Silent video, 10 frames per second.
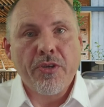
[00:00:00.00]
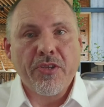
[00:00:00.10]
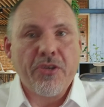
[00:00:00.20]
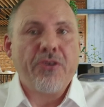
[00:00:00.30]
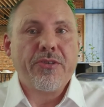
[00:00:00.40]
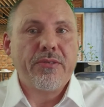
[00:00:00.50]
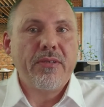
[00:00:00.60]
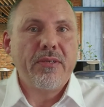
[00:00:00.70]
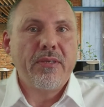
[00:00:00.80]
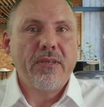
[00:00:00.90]
year.
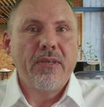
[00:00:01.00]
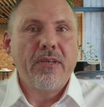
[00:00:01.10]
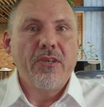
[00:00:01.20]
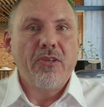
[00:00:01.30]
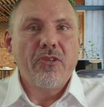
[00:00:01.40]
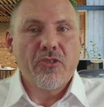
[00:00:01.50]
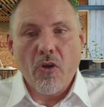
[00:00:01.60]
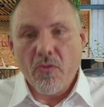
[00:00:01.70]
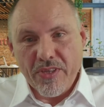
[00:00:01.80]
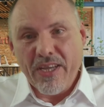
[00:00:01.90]

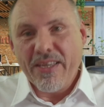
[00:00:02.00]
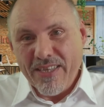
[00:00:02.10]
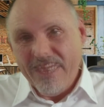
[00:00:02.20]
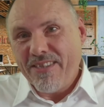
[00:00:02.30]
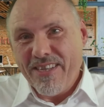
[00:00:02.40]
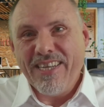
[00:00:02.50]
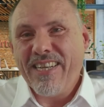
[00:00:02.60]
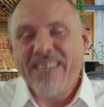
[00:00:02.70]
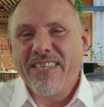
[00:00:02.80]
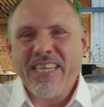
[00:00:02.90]
So it
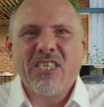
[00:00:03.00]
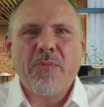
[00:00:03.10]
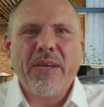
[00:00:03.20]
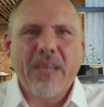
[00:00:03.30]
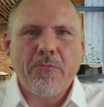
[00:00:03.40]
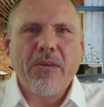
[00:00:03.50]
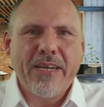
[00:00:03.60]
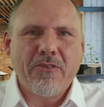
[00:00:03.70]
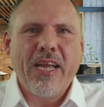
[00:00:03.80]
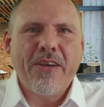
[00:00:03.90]
is a testament that we
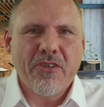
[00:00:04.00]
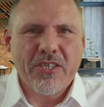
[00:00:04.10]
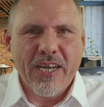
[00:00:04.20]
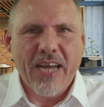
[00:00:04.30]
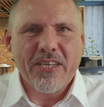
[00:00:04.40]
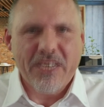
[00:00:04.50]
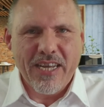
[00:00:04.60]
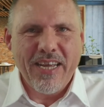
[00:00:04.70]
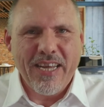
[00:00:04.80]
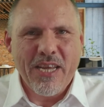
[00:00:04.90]
actually have such a nice
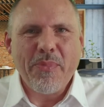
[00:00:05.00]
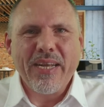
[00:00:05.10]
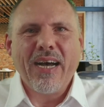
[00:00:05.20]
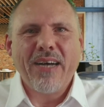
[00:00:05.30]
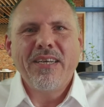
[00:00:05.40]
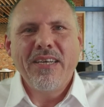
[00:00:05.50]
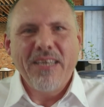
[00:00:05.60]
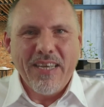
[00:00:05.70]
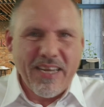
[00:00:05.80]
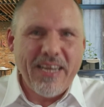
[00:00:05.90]
EBITDA
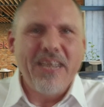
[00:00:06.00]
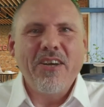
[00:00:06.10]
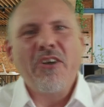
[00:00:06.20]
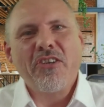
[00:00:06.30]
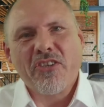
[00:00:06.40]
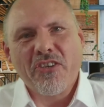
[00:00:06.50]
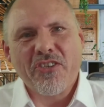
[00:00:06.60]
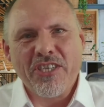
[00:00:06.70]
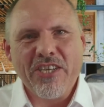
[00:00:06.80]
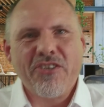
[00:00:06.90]
under such
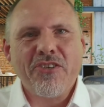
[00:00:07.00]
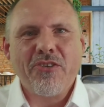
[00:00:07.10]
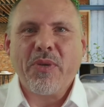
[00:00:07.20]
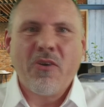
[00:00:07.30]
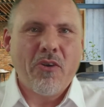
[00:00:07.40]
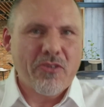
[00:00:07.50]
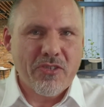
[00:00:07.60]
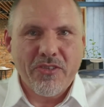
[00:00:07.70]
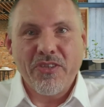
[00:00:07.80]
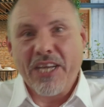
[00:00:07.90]
conditions, because
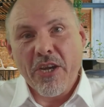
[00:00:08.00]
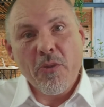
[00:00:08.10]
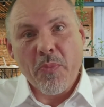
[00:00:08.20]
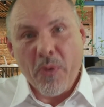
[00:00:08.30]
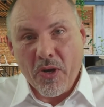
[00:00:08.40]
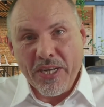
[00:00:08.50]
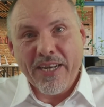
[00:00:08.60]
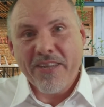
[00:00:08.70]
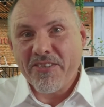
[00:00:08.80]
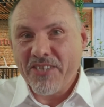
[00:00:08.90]
the
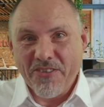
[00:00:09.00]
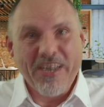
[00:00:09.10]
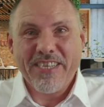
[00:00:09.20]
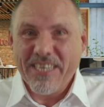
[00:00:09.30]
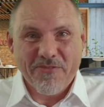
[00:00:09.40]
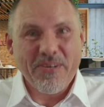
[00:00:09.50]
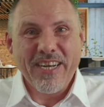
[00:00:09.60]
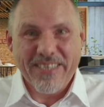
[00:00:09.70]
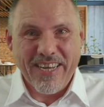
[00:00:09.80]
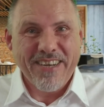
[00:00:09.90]
geopolitical situation is really
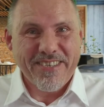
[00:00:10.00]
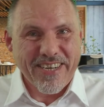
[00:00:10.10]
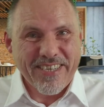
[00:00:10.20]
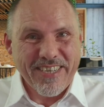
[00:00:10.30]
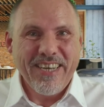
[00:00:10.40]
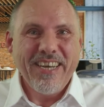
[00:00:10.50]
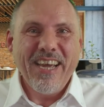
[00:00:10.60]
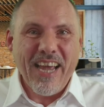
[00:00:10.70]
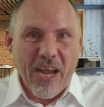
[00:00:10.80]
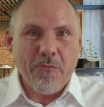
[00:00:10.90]
challenging,
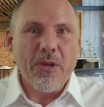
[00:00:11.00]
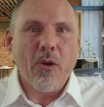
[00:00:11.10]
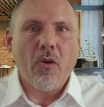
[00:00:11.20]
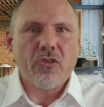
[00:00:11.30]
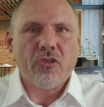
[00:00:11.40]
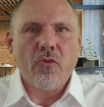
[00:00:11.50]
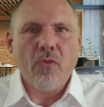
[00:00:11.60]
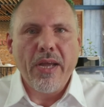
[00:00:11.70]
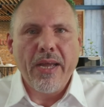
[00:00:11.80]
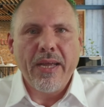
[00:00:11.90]
and we also
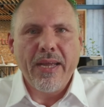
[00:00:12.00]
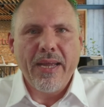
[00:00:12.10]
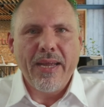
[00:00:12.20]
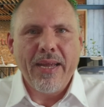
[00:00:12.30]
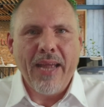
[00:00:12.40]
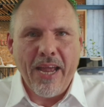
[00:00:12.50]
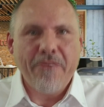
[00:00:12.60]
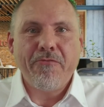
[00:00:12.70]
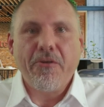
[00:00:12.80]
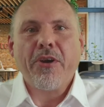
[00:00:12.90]
have
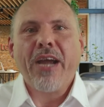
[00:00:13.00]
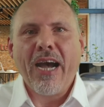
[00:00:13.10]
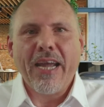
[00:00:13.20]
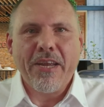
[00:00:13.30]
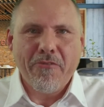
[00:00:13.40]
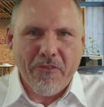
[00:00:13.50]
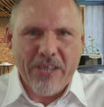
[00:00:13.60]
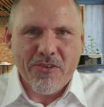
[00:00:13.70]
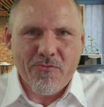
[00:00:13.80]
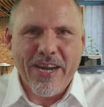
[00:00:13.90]
very high
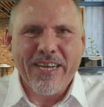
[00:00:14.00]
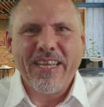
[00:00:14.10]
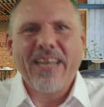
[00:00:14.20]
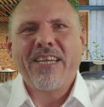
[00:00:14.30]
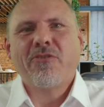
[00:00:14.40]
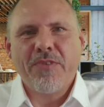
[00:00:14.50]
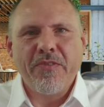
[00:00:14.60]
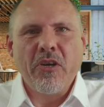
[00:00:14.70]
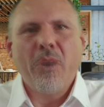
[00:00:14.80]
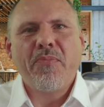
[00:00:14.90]
inflation rate that has driven
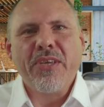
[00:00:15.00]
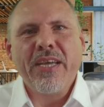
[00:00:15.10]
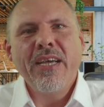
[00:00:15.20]
up the